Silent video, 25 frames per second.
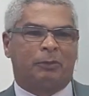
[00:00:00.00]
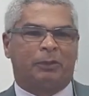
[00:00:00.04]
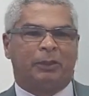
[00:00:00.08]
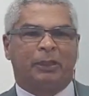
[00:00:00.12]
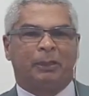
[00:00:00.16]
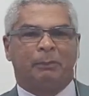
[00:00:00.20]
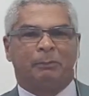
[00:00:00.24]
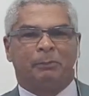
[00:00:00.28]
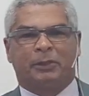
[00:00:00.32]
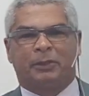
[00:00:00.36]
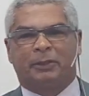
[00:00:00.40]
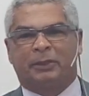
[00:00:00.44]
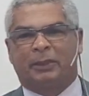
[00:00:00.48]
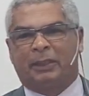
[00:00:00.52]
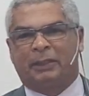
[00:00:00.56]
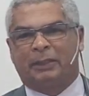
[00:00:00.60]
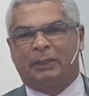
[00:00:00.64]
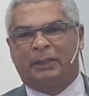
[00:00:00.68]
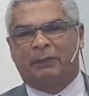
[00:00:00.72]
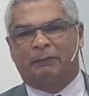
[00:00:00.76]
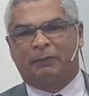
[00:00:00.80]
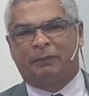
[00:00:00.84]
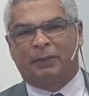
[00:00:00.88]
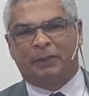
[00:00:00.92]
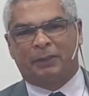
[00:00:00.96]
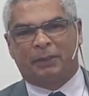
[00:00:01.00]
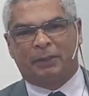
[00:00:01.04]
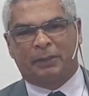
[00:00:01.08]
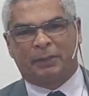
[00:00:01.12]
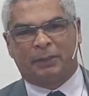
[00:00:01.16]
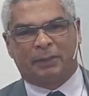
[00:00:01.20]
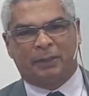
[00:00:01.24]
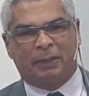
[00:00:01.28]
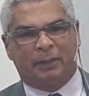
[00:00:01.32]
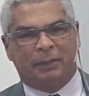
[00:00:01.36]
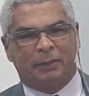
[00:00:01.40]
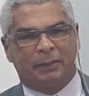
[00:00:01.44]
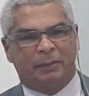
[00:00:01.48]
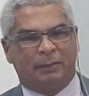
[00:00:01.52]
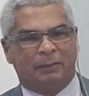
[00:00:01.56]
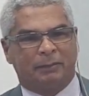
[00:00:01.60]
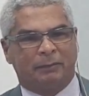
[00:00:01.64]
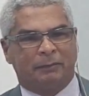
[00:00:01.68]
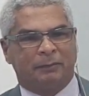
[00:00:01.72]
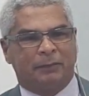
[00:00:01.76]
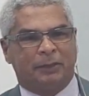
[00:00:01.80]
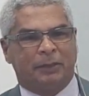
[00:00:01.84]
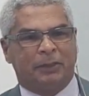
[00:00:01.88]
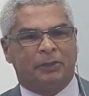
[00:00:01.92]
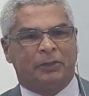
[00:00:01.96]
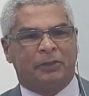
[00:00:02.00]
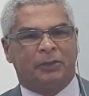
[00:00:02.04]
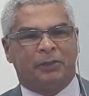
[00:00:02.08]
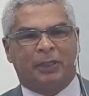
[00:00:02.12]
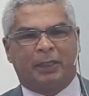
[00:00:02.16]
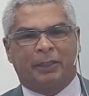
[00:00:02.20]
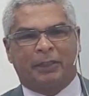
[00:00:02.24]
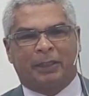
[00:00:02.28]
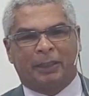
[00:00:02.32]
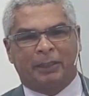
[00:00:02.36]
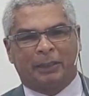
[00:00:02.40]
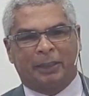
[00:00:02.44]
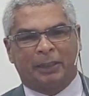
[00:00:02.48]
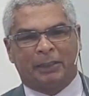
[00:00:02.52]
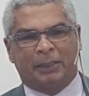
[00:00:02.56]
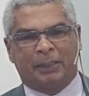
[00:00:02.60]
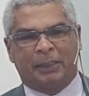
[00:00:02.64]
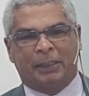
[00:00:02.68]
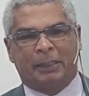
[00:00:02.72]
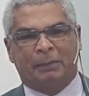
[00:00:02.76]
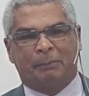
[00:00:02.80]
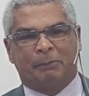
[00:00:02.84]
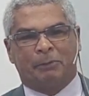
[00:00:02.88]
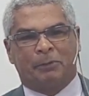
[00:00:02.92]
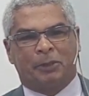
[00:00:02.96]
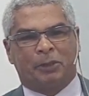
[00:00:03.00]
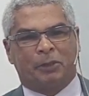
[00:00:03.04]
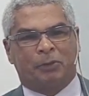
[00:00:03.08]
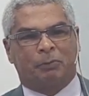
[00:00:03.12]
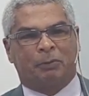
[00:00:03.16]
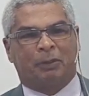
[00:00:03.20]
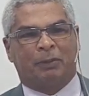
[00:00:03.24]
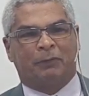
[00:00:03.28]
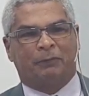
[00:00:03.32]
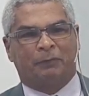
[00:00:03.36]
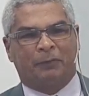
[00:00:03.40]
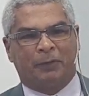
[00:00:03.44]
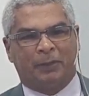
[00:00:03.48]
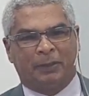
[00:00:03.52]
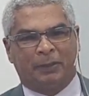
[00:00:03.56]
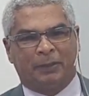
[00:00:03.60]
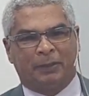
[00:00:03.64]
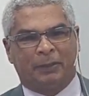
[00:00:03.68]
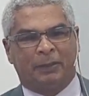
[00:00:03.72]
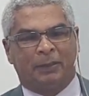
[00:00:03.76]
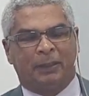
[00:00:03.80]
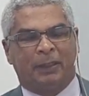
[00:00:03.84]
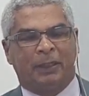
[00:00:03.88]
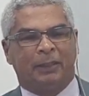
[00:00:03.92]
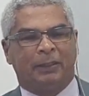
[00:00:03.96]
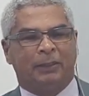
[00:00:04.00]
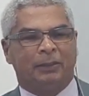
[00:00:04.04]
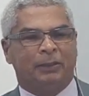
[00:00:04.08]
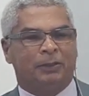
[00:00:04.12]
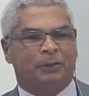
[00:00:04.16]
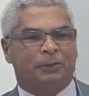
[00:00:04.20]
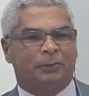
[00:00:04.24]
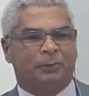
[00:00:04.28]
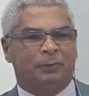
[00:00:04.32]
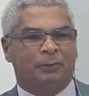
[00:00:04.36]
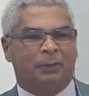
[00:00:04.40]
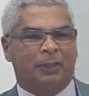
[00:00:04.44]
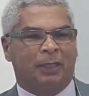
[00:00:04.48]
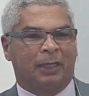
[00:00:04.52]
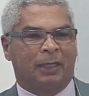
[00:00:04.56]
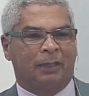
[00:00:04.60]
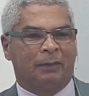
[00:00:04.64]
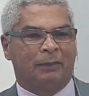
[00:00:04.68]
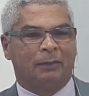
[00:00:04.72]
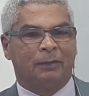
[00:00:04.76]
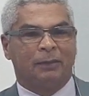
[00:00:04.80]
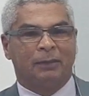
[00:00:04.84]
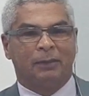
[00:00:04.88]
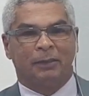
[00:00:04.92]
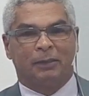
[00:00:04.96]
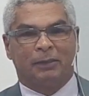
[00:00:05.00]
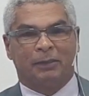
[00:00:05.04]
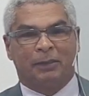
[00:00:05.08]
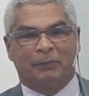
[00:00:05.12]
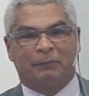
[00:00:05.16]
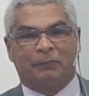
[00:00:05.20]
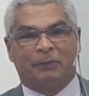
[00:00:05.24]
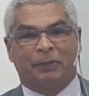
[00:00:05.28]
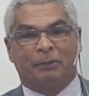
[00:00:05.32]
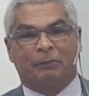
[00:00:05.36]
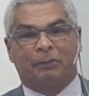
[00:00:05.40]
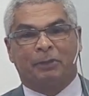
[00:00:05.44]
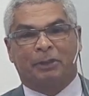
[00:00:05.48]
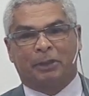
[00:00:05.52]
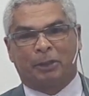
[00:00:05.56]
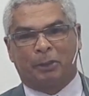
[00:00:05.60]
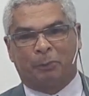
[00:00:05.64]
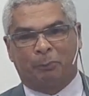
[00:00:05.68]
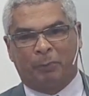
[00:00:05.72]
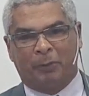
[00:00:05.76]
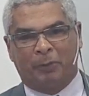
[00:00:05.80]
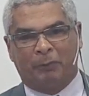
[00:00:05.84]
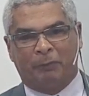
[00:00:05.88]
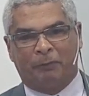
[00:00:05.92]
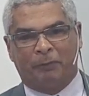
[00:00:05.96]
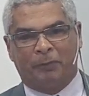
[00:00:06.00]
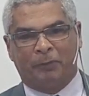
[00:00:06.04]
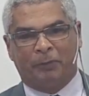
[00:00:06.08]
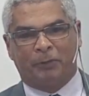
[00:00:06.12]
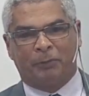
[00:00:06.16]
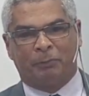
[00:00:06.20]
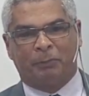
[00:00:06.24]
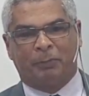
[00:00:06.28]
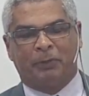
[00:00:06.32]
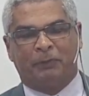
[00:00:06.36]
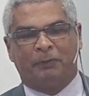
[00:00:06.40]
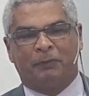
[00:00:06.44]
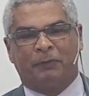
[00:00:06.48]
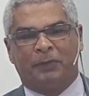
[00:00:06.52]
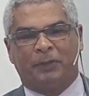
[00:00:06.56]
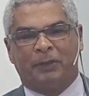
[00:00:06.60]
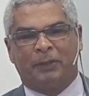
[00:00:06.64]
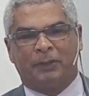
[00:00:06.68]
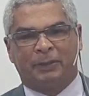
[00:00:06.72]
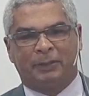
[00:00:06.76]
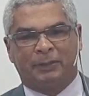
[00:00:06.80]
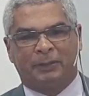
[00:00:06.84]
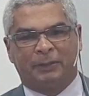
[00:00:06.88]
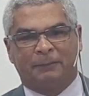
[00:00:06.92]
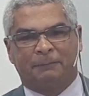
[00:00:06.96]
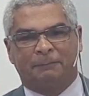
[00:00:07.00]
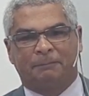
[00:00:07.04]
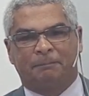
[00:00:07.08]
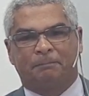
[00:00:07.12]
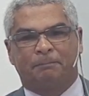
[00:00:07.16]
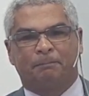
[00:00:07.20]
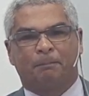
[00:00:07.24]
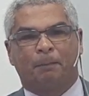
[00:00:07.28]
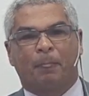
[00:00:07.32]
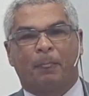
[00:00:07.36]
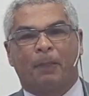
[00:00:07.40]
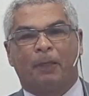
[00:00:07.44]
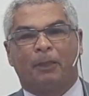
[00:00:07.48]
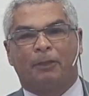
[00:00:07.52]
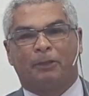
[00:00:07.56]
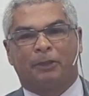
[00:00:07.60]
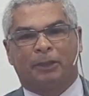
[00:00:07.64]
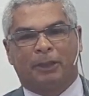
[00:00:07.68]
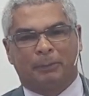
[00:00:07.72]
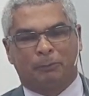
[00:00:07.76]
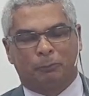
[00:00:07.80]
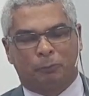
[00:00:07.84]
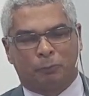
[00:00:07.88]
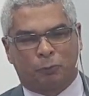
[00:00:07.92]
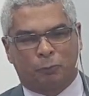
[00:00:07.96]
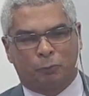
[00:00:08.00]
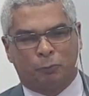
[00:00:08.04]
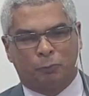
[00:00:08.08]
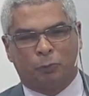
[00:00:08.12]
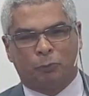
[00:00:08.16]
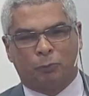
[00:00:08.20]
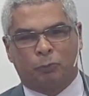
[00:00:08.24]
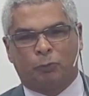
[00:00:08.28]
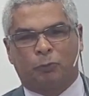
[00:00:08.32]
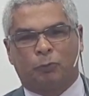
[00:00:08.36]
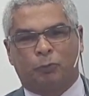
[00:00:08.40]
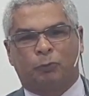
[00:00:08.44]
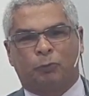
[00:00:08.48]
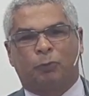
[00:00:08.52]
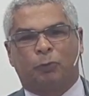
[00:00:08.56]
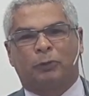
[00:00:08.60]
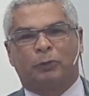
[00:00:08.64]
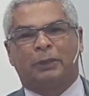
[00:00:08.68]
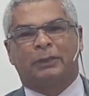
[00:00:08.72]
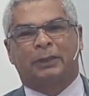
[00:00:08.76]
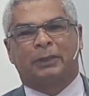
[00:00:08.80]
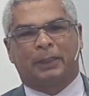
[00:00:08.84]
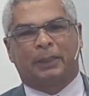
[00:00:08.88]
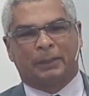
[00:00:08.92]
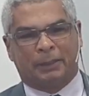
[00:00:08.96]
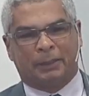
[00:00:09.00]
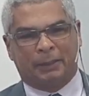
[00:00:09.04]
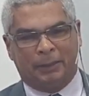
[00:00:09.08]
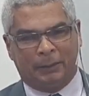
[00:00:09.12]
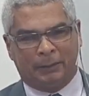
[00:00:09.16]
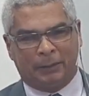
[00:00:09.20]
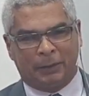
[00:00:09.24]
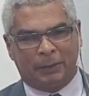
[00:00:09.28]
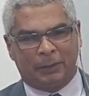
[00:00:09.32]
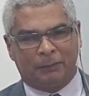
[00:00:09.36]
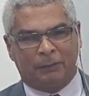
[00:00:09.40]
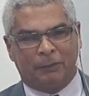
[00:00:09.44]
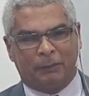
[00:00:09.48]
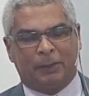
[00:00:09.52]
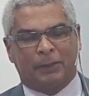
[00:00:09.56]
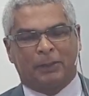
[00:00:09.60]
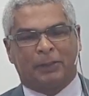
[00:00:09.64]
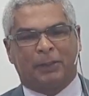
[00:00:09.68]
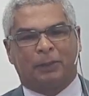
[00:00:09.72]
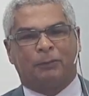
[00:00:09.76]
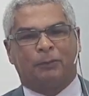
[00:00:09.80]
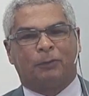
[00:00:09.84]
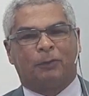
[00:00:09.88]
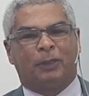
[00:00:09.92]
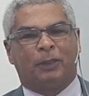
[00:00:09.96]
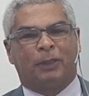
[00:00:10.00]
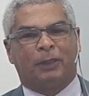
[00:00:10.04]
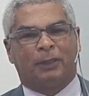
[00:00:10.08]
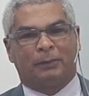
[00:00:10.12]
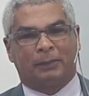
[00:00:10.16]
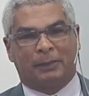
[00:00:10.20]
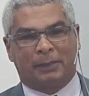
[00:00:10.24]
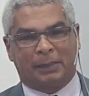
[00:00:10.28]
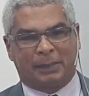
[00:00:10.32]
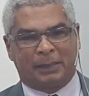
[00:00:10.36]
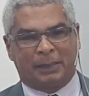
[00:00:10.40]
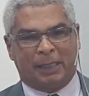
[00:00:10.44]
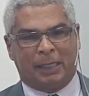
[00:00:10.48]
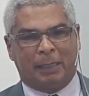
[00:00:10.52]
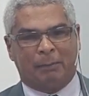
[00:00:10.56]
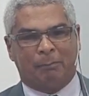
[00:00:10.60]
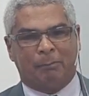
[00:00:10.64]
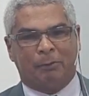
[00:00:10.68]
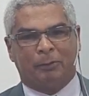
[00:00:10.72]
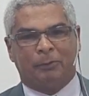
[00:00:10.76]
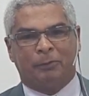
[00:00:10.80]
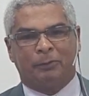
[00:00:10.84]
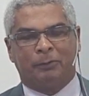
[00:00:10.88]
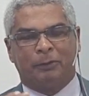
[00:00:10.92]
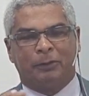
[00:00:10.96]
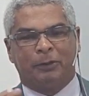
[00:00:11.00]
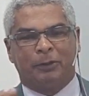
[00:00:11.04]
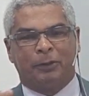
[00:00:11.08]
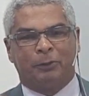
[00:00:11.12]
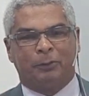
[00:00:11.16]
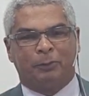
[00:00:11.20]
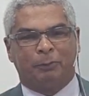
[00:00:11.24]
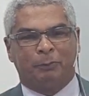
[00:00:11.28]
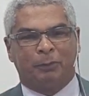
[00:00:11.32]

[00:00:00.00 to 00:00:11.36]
just raise your hand. I want to give you the proper assistance. I really like to thank you for your visit. You're welcome to be here. We have service every Thursdays now,